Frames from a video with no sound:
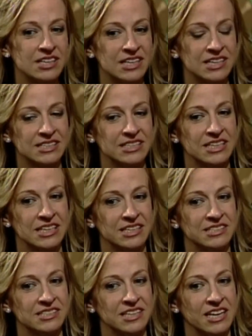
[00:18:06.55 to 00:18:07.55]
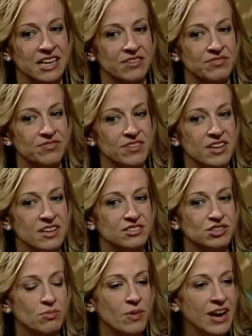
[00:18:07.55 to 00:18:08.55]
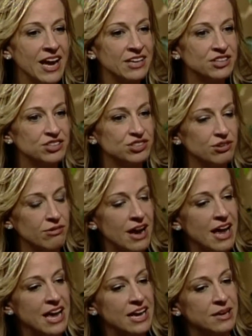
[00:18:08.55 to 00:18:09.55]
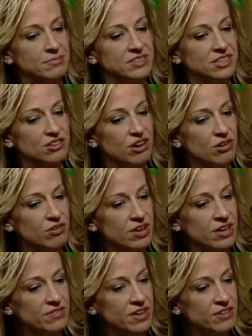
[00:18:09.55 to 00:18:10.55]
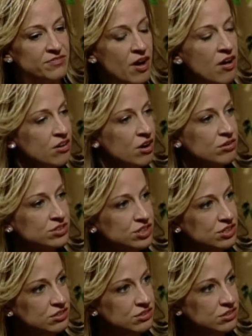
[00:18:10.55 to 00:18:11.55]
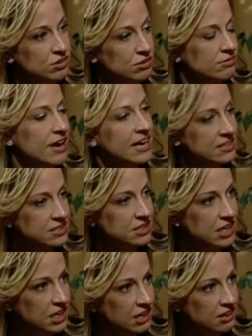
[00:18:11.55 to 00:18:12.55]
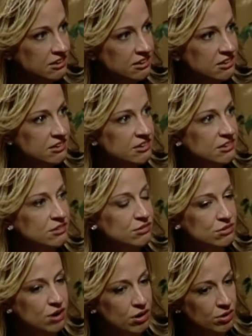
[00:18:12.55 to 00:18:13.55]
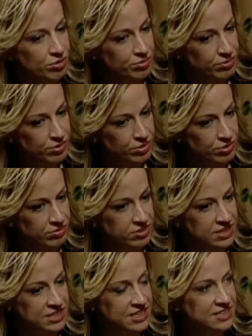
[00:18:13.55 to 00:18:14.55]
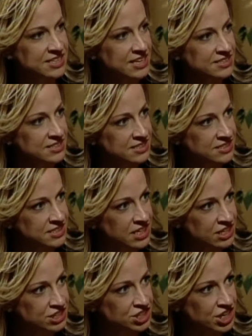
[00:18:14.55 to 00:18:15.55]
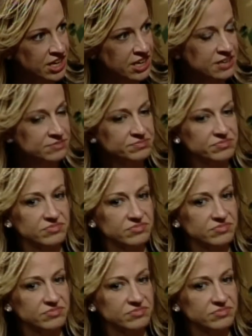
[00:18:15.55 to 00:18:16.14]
is if, so what I described, you know, if all goes correctly, you go through the desensitization,